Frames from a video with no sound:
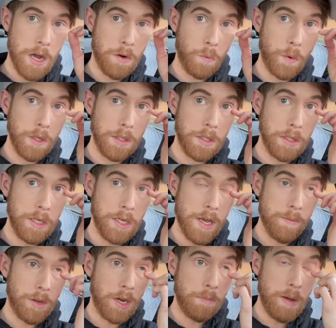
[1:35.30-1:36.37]
unwillingly,
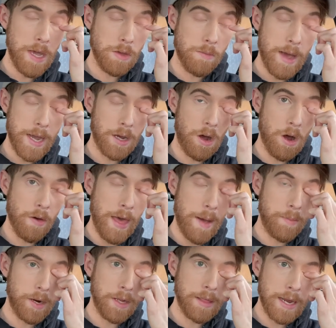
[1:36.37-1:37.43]
am gonna pay you back all that
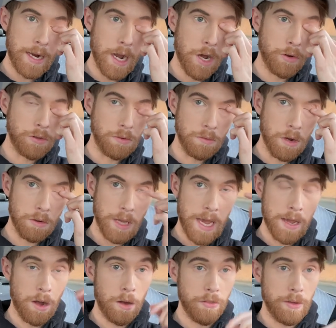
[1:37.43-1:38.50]
money that I owe you,
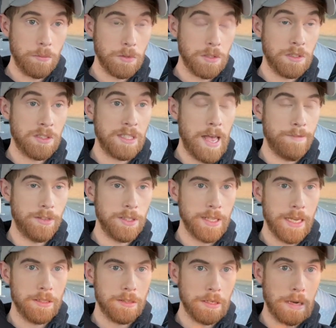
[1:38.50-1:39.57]
okay? All them sevens,
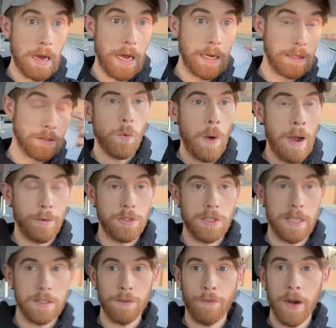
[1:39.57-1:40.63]
eights, and nines. Why was
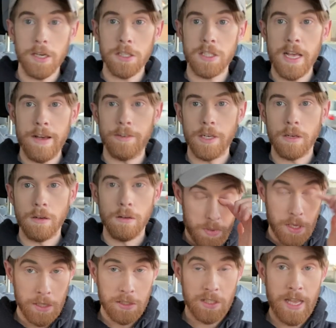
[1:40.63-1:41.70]
six afraid of seven?
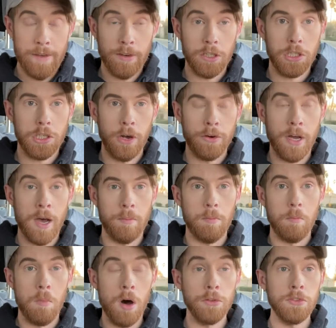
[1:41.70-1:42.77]
Because seven showed up
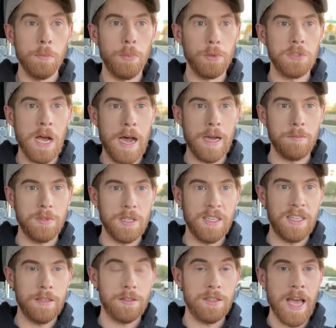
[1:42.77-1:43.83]
multiple times in
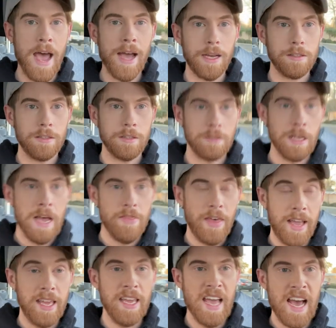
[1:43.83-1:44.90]
his taxes that
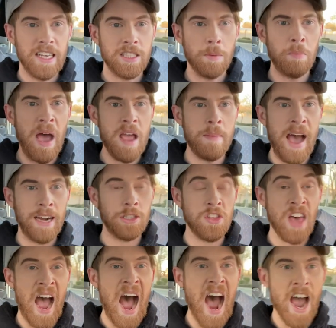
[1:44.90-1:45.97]
he has to pay back to
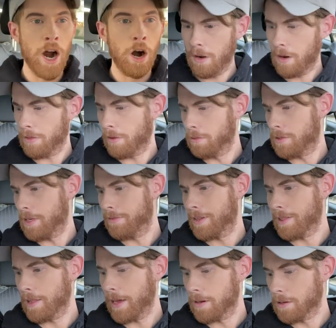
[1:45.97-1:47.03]
the IRS. Are those
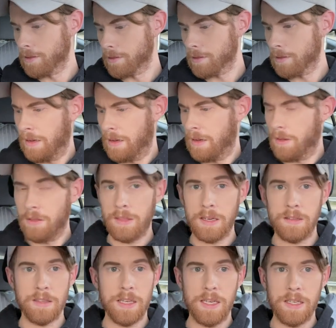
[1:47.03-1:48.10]
even letters?
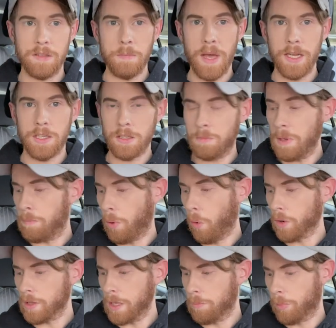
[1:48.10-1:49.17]
These E's may just be
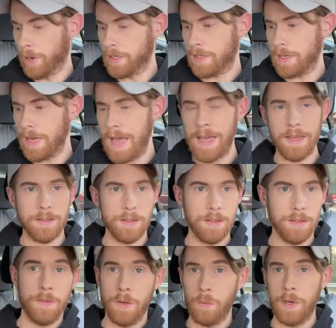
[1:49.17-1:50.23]
poorly printed
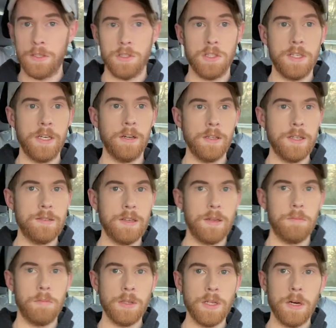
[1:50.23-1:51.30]
eights, which still
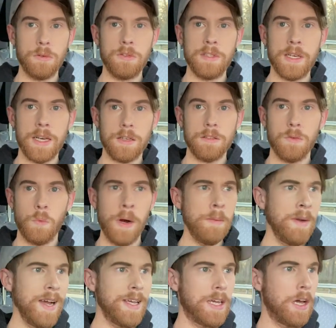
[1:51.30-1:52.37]
isn't below six. Where am
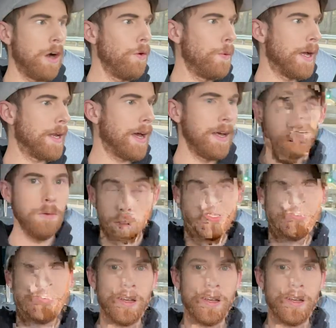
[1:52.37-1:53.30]
I going? I don't live